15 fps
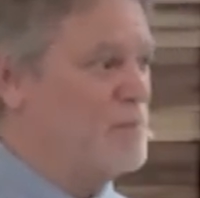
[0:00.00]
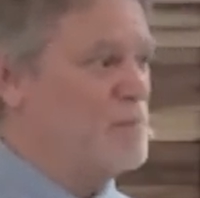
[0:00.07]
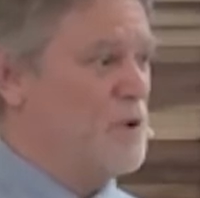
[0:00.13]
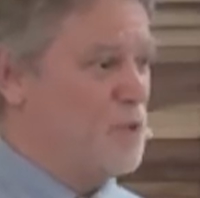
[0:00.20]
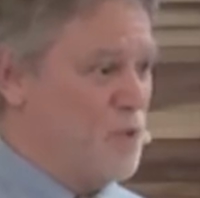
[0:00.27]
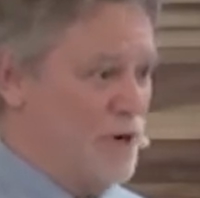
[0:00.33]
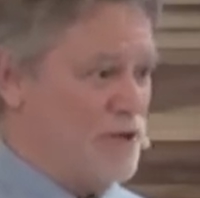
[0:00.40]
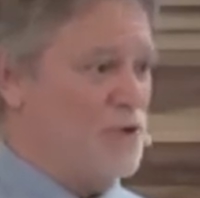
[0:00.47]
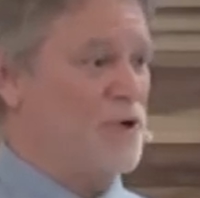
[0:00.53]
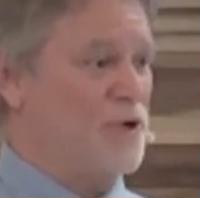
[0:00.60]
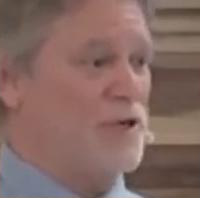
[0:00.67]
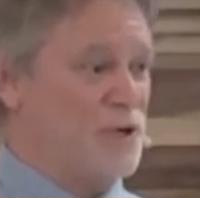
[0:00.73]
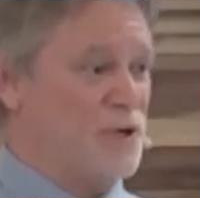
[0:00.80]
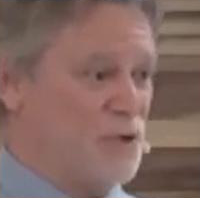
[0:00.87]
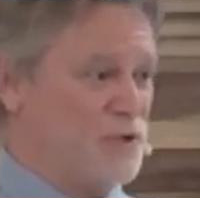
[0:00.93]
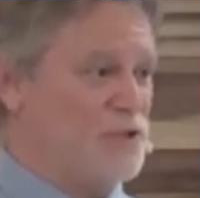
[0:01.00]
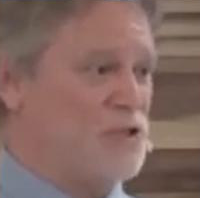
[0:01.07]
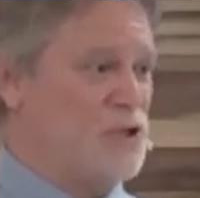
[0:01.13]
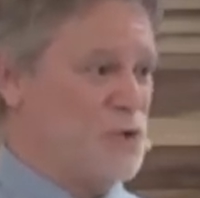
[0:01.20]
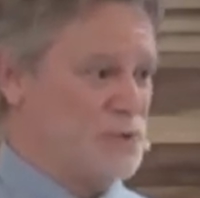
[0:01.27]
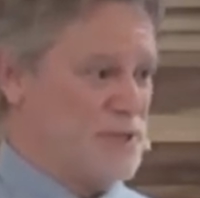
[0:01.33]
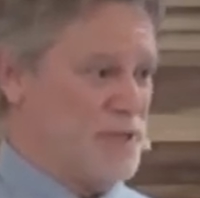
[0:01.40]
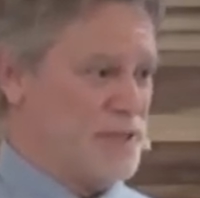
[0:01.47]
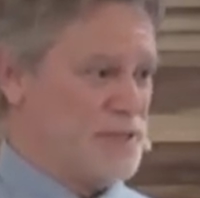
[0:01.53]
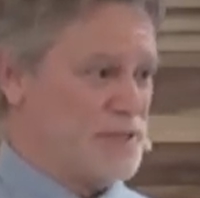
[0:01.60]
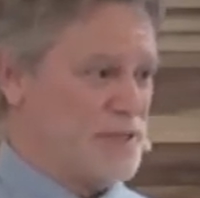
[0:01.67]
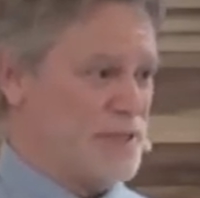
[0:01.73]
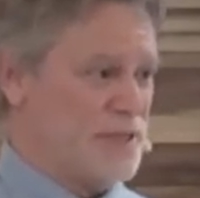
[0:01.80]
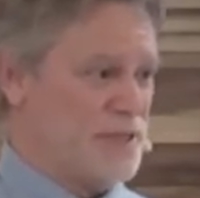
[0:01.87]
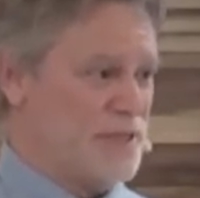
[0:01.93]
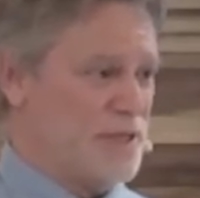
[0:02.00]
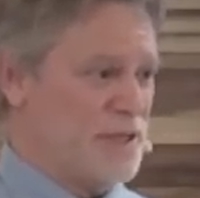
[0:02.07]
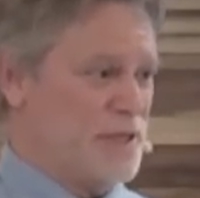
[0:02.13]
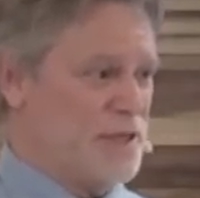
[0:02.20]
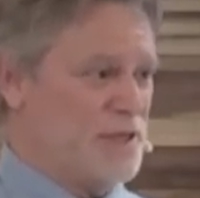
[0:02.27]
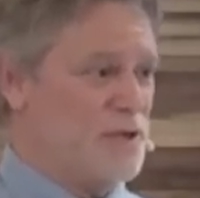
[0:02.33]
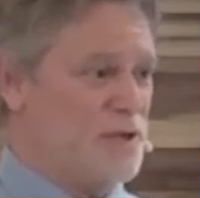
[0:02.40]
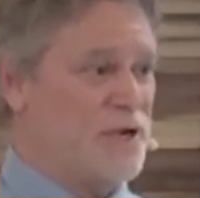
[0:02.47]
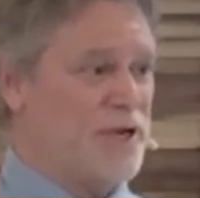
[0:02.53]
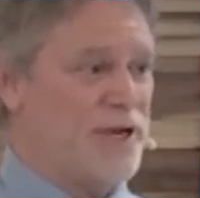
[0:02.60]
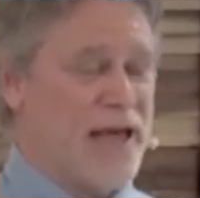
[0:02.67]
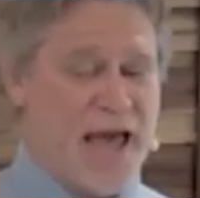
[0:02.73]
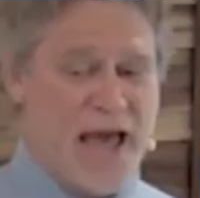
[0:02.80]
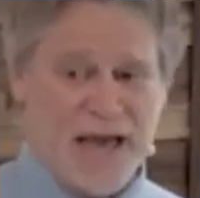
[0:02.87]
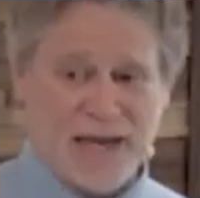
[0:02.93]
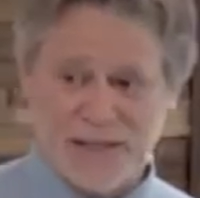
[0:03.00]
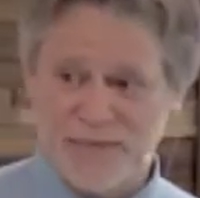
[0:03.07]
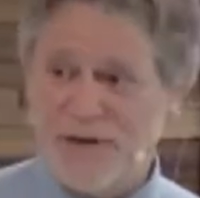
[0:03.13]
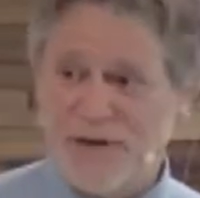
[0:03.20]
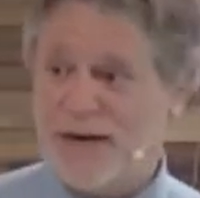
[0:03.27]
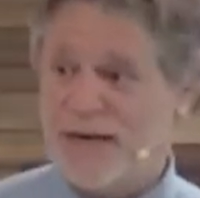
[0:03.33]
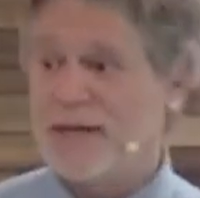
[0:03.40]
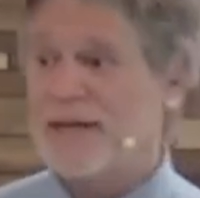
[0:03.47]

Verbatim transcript: but what you can do is use it. You can activate it. And